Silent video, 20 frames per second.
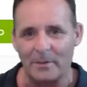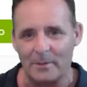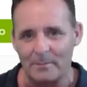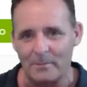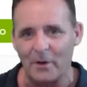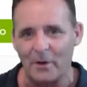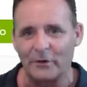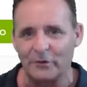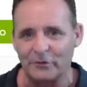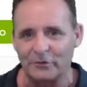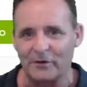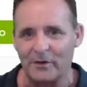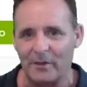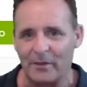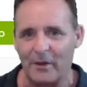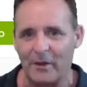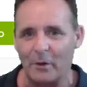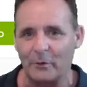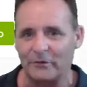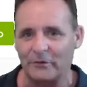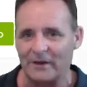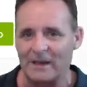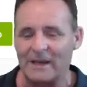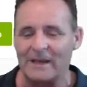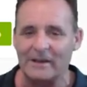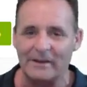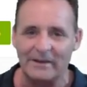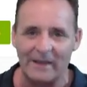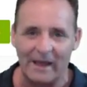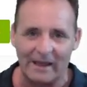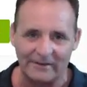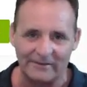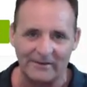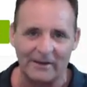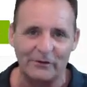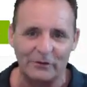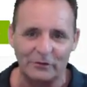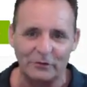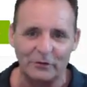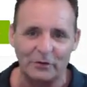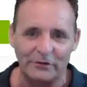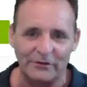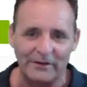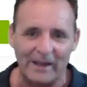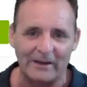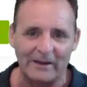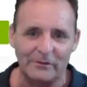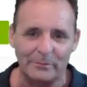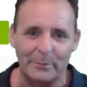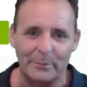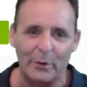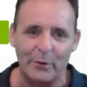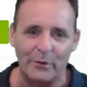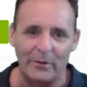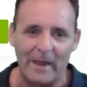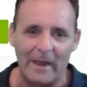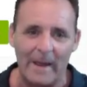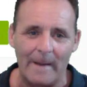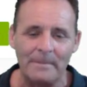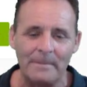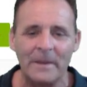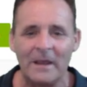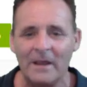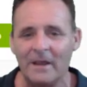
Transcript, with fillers: the monitor of those in that central dashboard there.